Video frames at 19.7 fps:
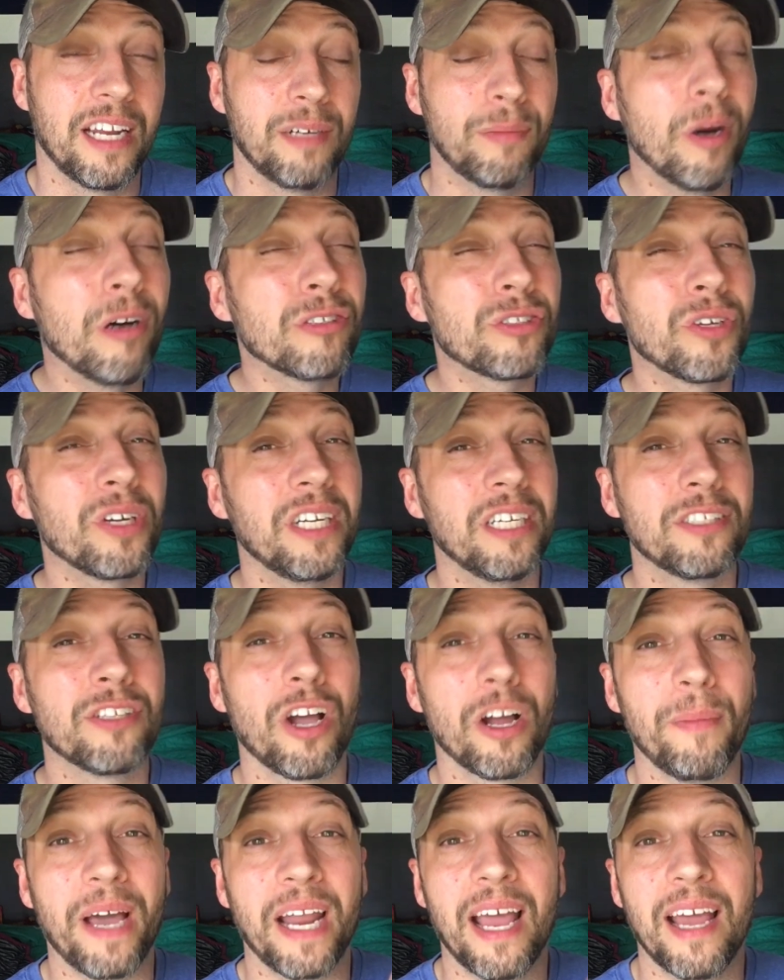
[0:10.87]
And I'm also going to
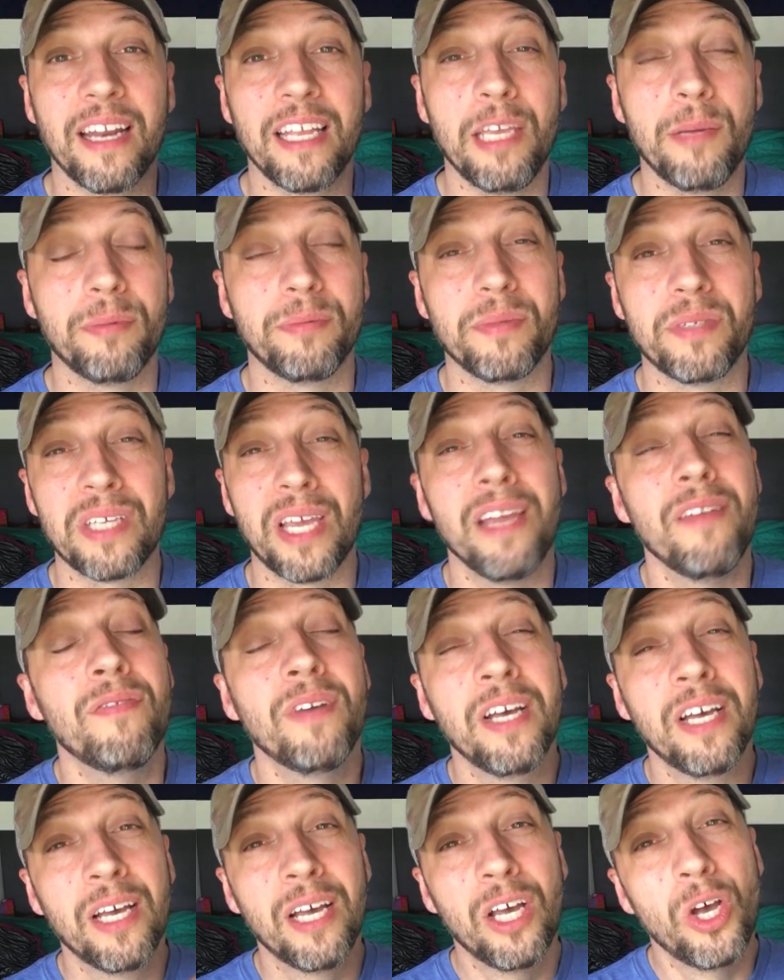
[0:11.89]
talk about how to keep them safe
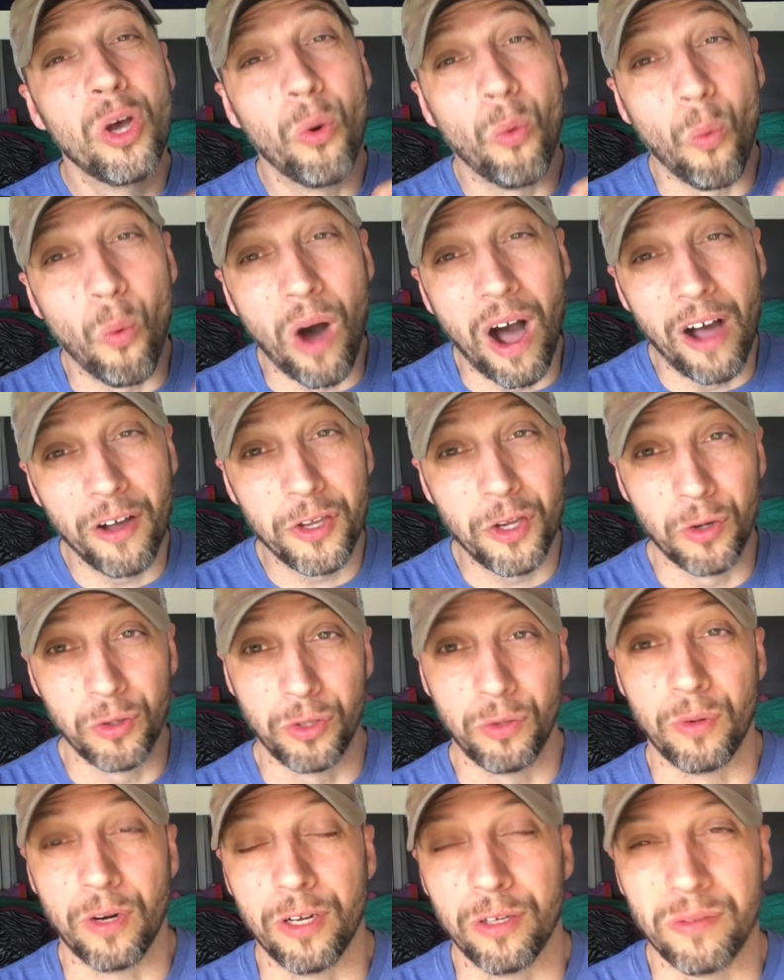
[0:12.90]
while you're on
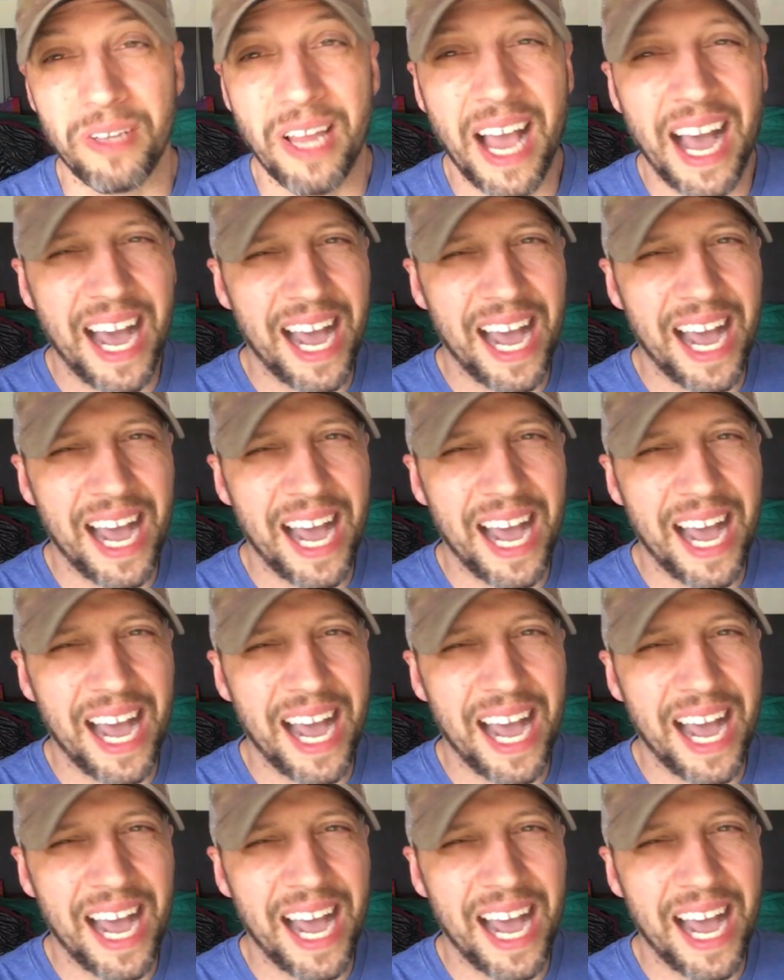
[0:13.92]
the road.